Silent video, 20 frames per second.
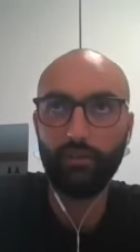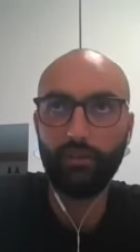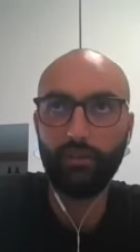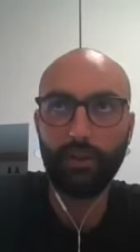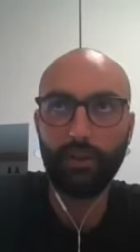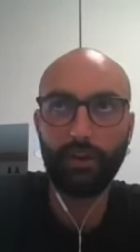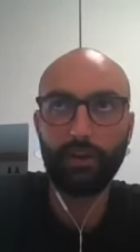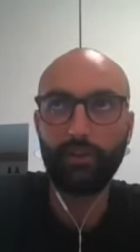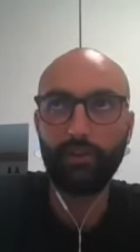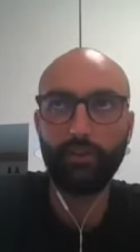
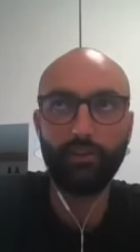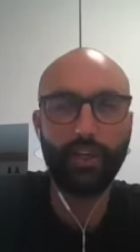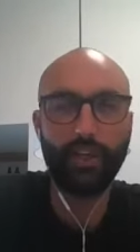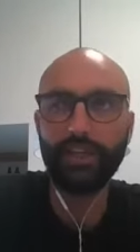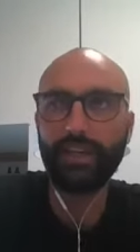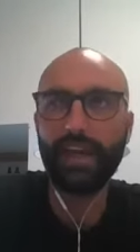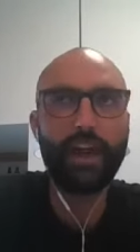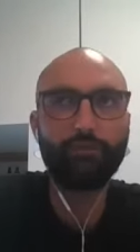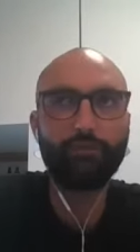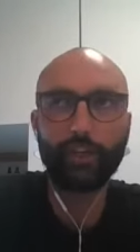there
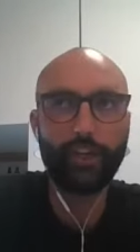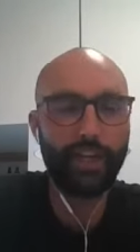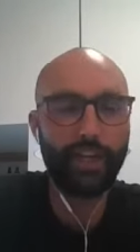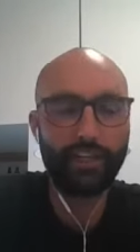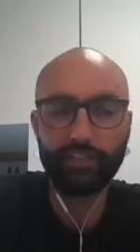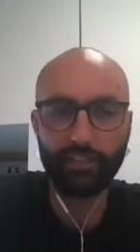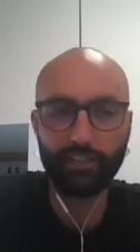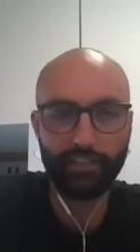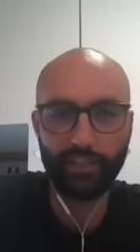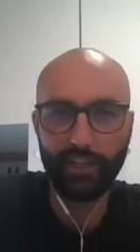like every
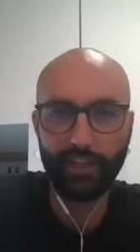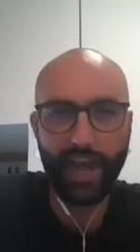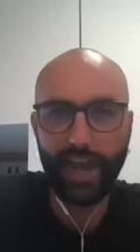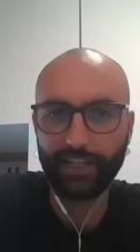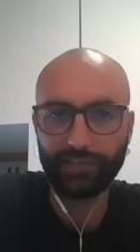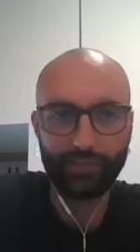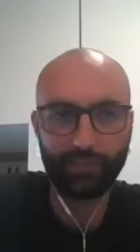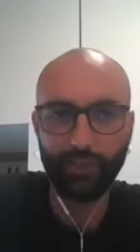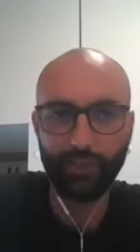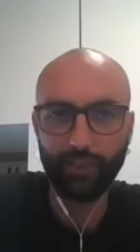agency
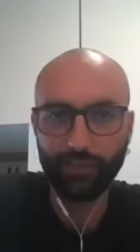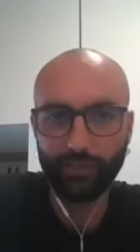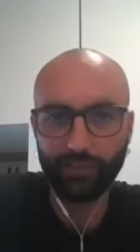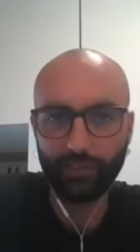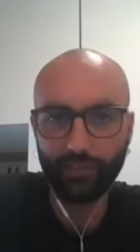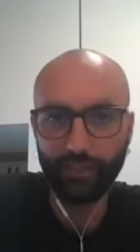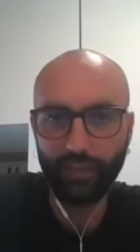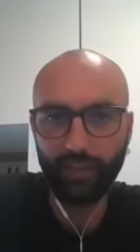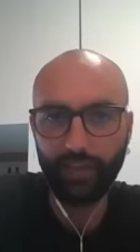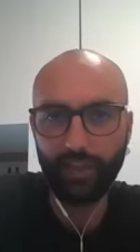has those
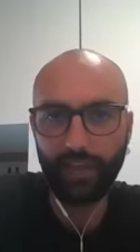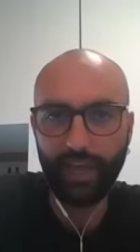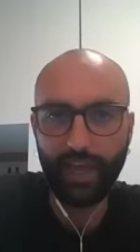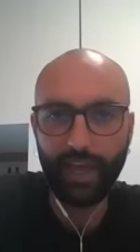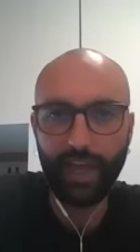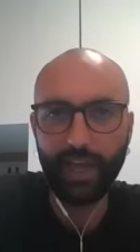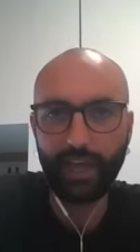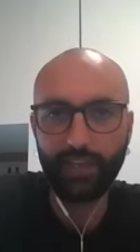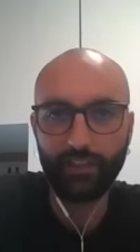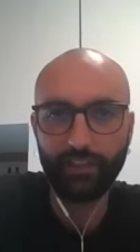
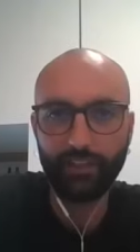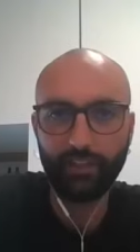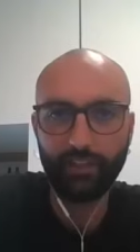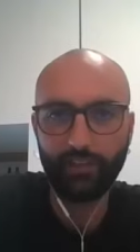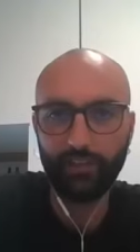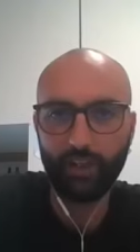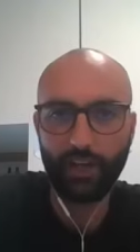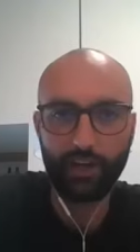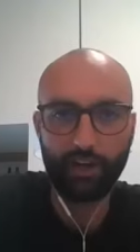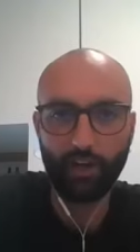and
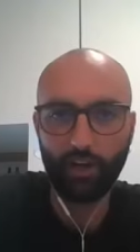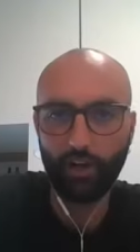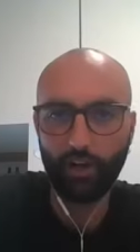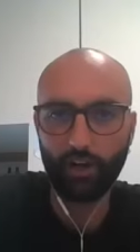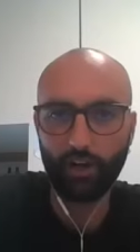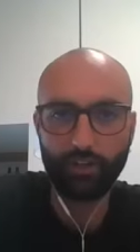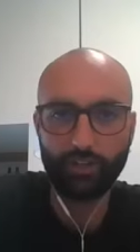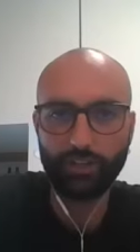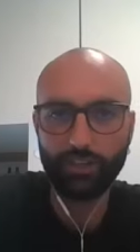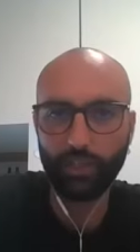there
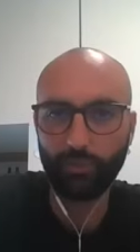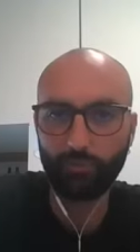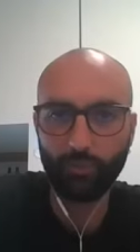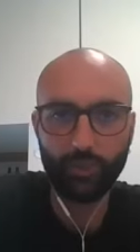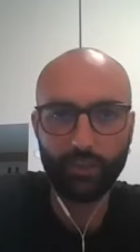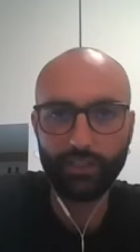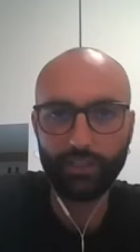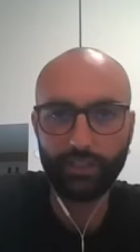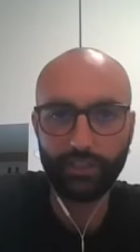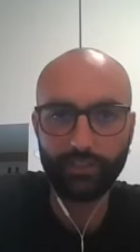are some
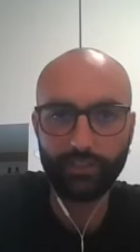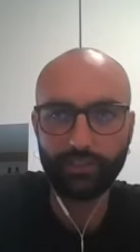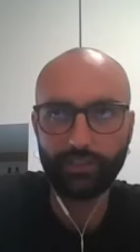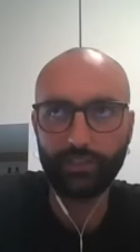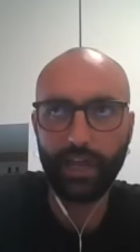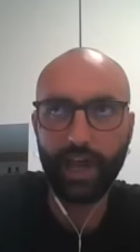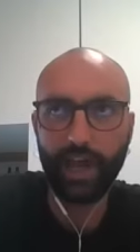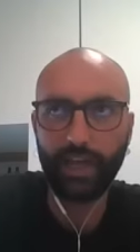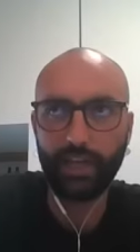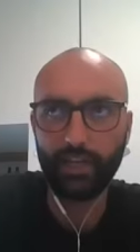reasons
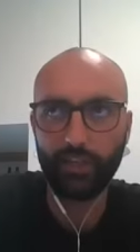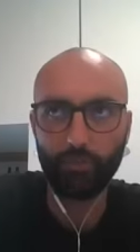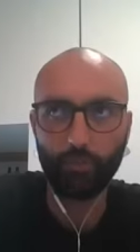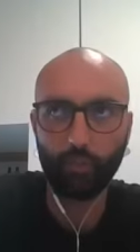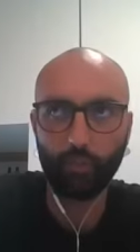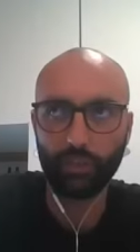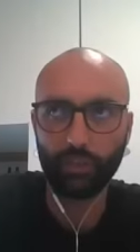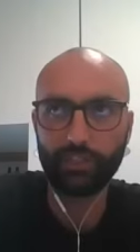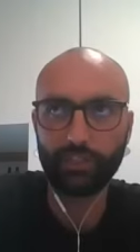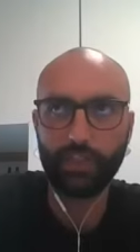that it
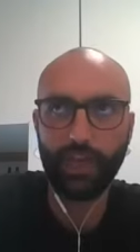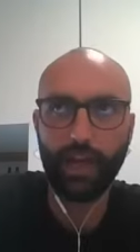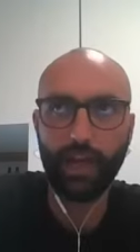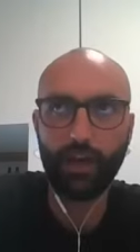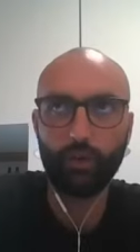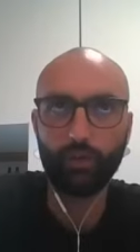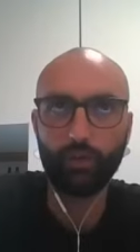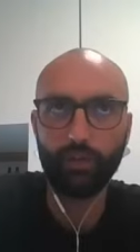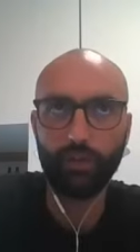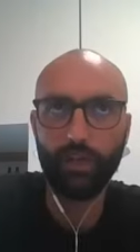works
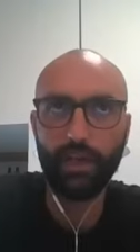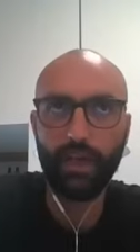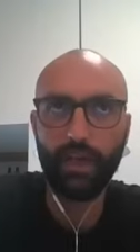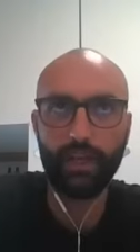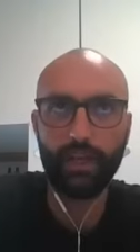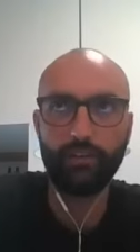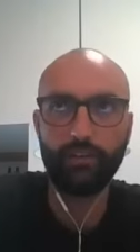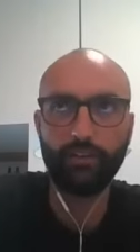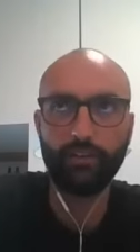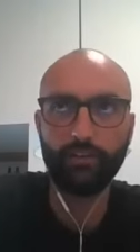out
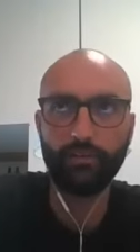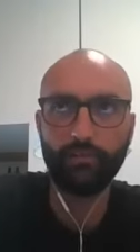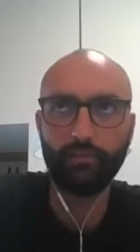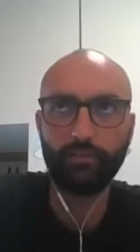and